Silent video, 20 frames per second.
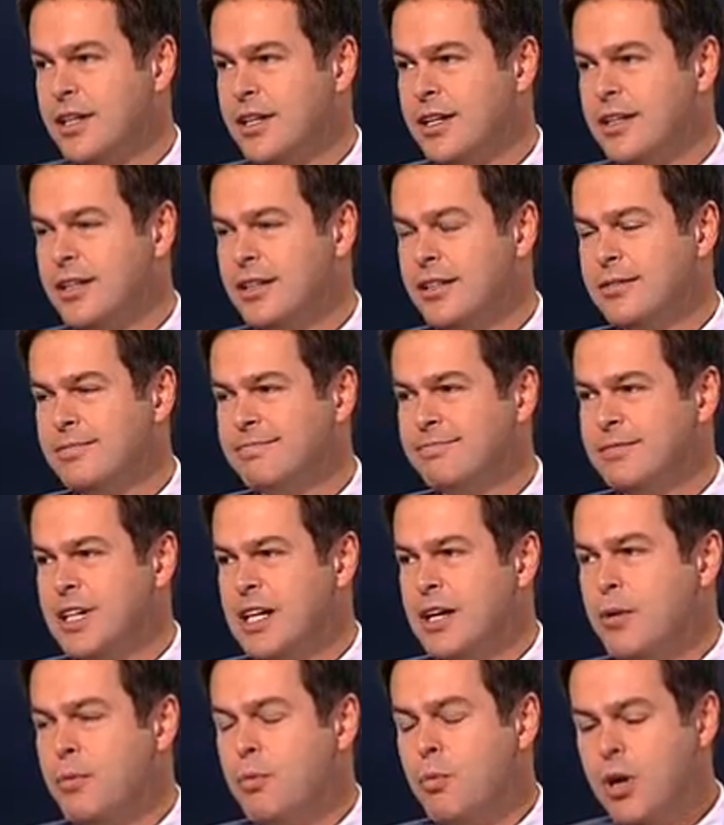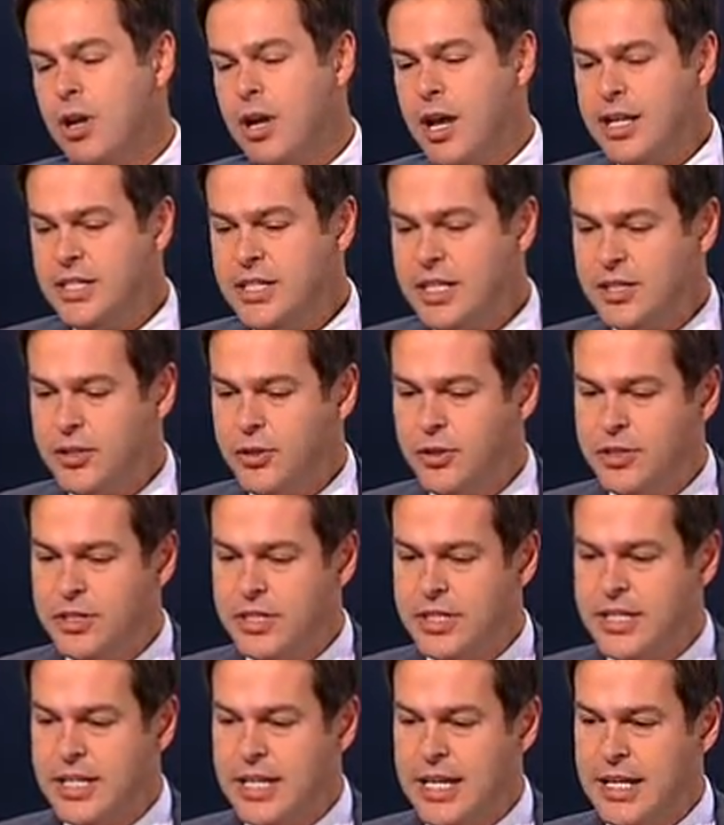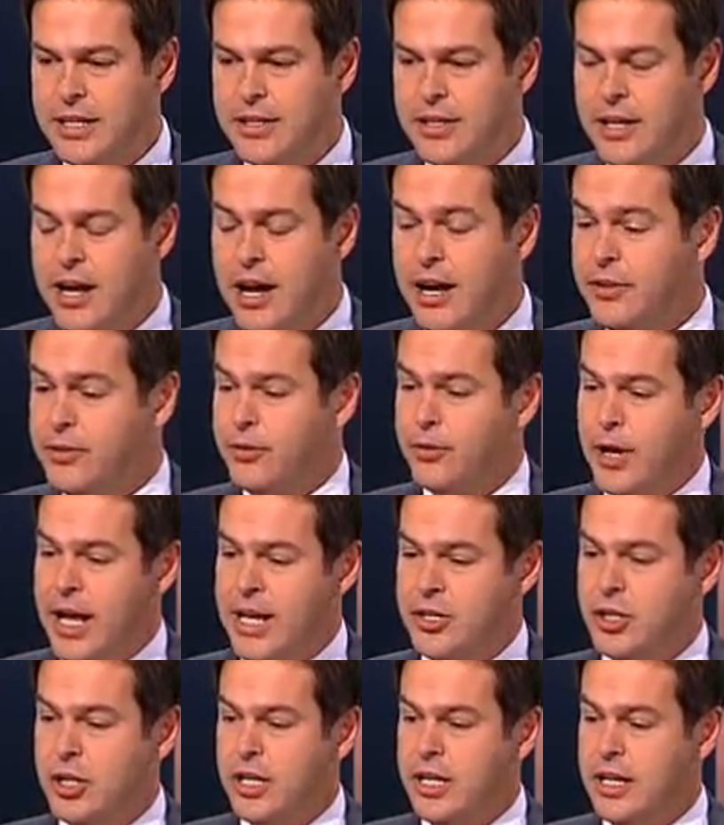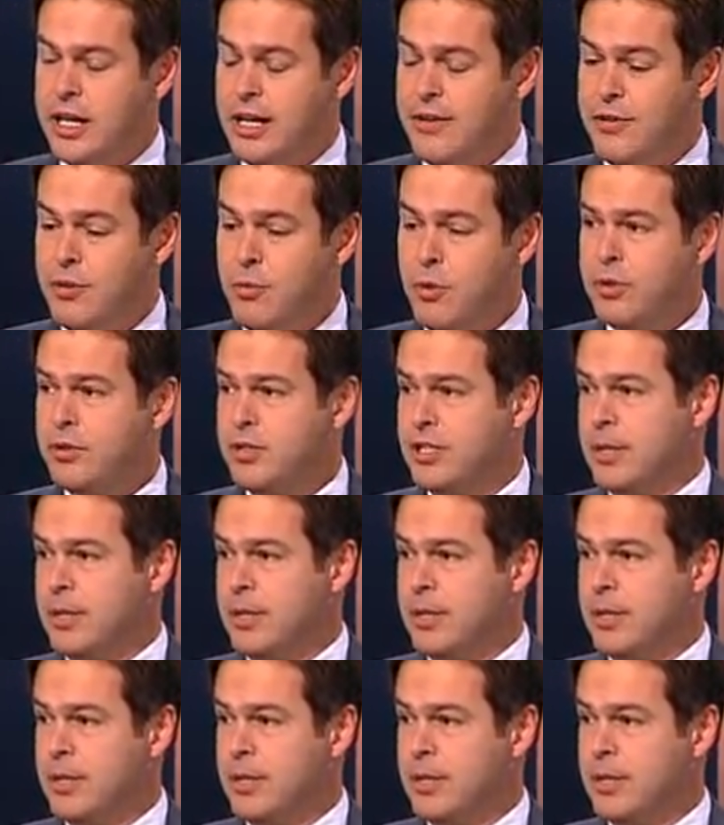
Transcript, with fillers: because well, I just couldn't see that. I thought actually, if you want